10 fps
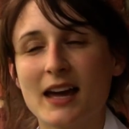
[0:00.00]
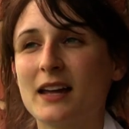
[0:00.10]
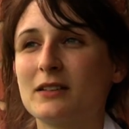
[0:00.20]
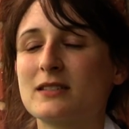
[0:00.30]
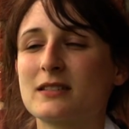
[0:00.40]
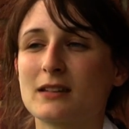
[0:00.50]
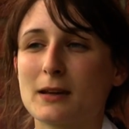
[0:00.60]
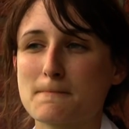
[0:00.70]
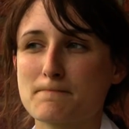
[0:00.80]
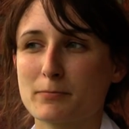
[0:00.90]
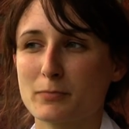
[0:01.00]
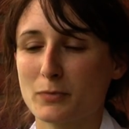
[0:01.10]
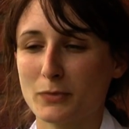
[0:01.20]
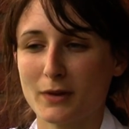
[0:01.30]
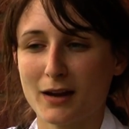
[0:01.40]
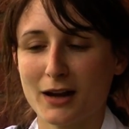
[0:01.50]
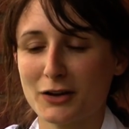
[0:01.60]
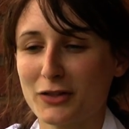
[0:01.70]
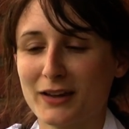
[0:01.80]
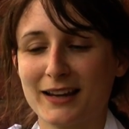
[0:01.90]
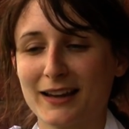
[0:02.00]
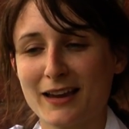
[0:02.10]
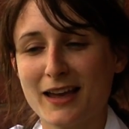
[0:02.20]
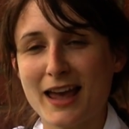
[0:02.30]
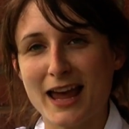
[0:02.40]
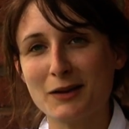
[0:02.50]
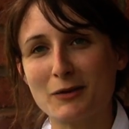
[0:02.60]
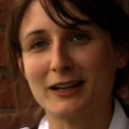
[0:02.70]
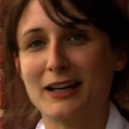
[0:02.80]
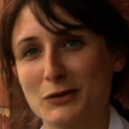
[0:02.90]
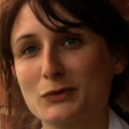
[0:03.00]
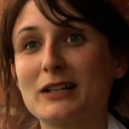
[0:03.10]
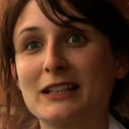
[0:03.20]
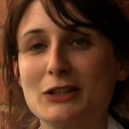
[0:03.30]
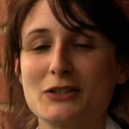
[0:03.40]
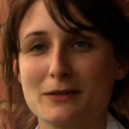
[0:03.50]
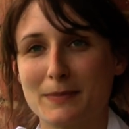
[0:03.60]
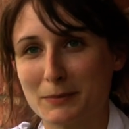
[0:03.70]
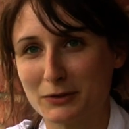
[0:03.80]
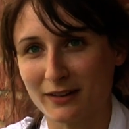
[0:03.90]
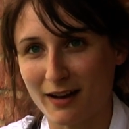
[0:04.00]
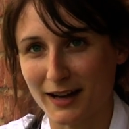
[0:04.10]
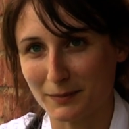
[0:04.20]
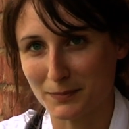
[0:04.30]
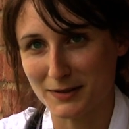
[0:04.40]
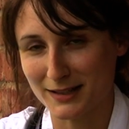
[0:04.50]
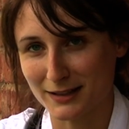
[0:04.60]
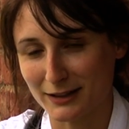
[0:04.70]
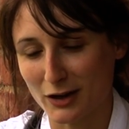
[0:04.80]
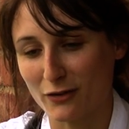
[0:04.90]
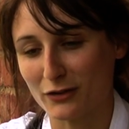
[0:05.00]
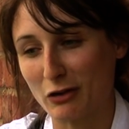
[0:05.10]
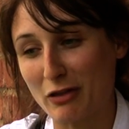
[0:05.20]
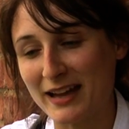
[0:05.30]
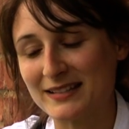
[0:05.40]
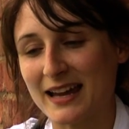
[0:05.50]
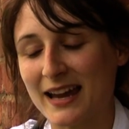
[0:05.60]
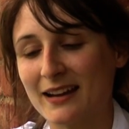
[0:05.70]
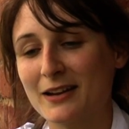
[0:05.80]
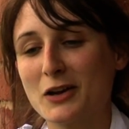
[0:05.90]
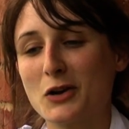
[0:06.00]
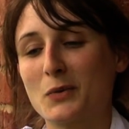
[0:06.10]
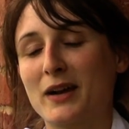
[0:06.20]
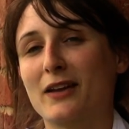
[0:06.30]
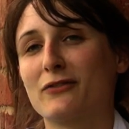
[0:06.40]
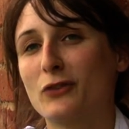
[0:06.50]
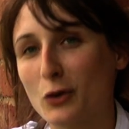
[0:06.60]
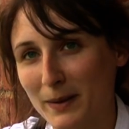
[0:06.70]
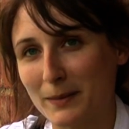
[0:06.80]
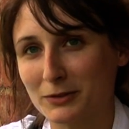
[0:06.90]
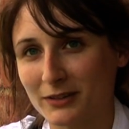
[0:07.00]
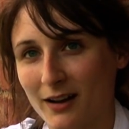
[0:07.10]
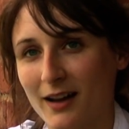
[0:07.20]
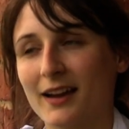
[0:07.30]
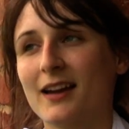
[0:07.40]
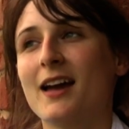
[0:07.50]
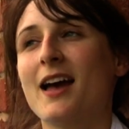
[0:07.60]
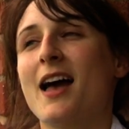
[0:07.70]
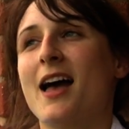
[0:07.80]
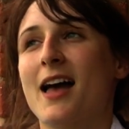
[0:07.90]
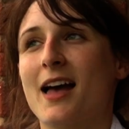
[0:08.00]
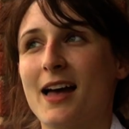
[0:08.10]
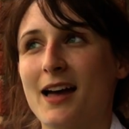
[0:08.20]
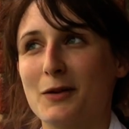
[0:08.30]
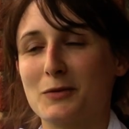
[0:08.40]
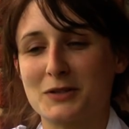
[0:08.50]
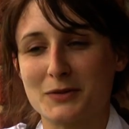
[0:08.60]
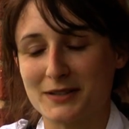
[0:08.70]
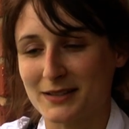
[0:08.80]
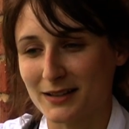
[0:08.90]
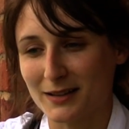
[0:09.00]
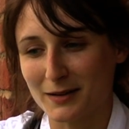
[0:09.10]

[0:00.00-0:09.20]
And I don't think anyone gets really used to people dying particularly often. On that day, we had 4 people die, which was